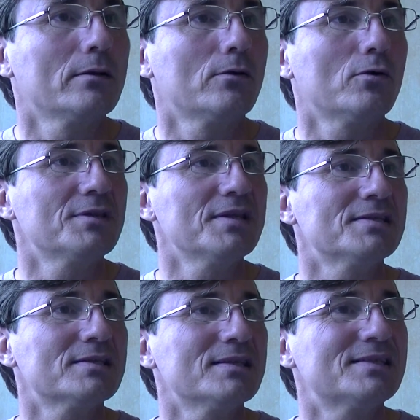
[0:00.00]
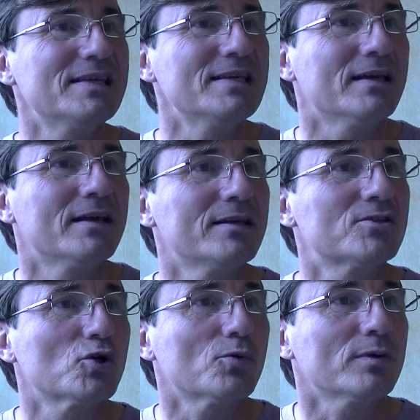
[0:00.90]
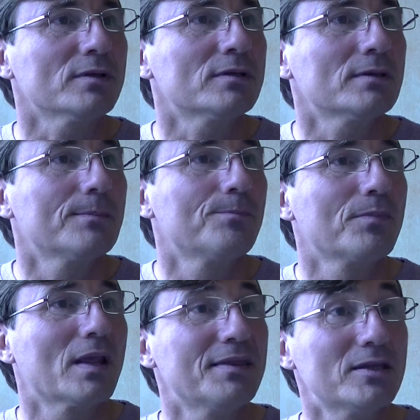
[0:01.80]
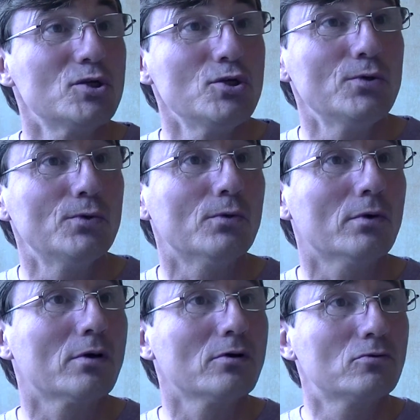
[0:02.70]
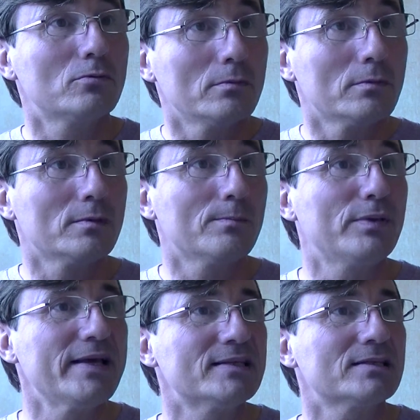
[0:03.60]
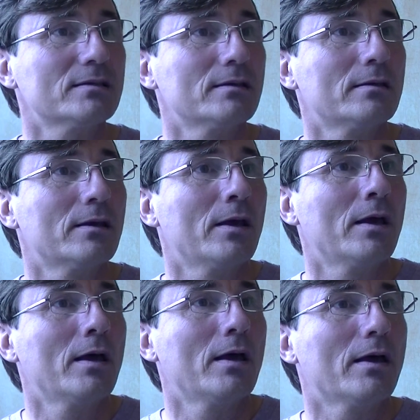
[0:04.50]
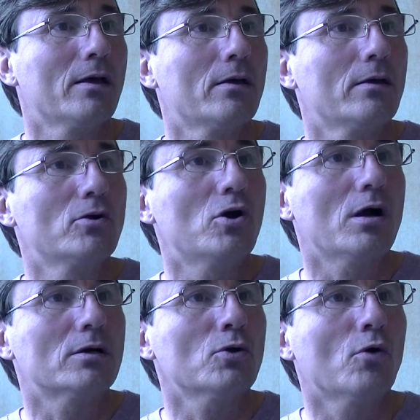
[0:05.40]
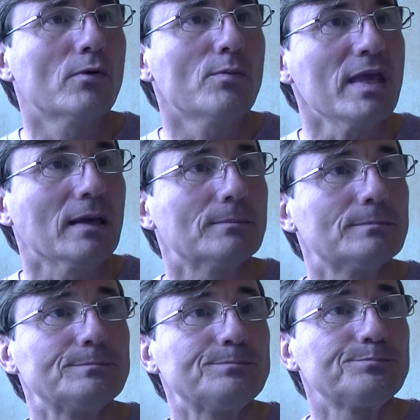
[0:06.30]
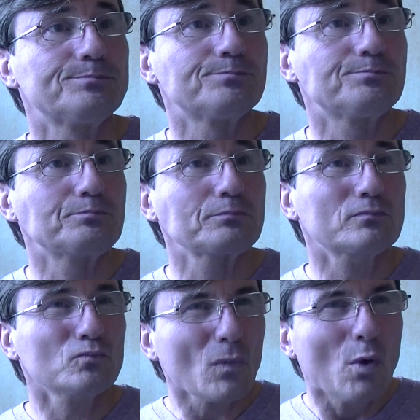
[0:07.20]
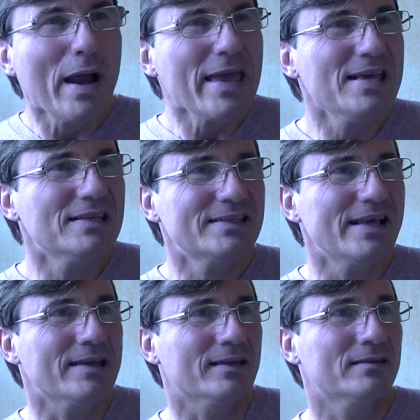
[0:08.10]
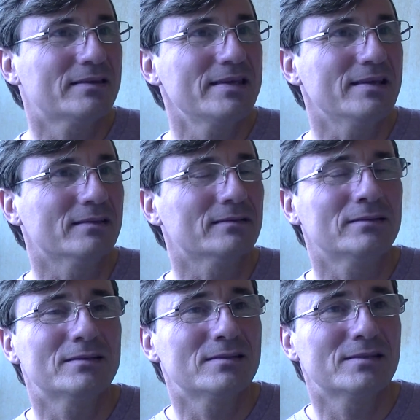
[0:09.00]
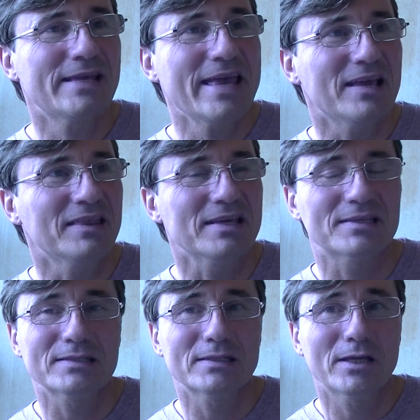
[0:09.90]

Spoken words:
or this sea serpent that you placed guard over me? Why he's saying this?